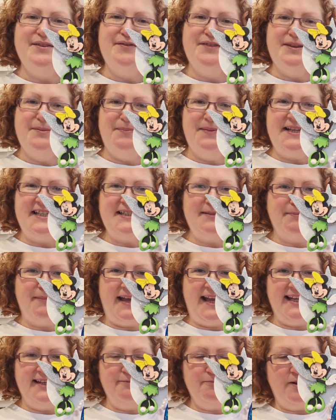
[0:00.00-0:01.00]
So for the Peter
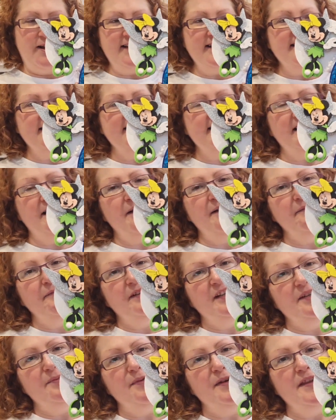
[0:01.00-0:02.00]
Pan ones,
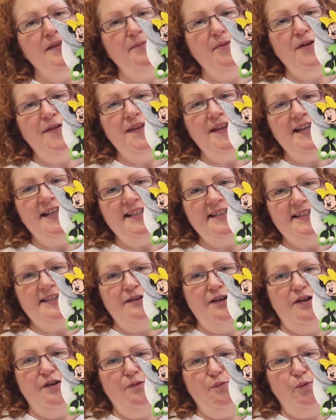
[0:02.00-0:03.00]
I'm going to put them on
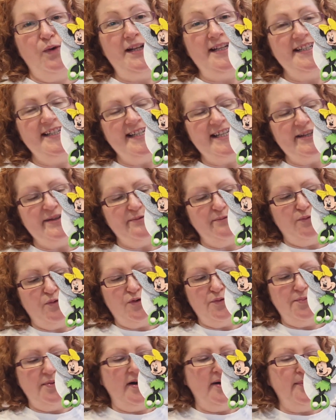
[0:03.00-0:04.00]
this Wendy wall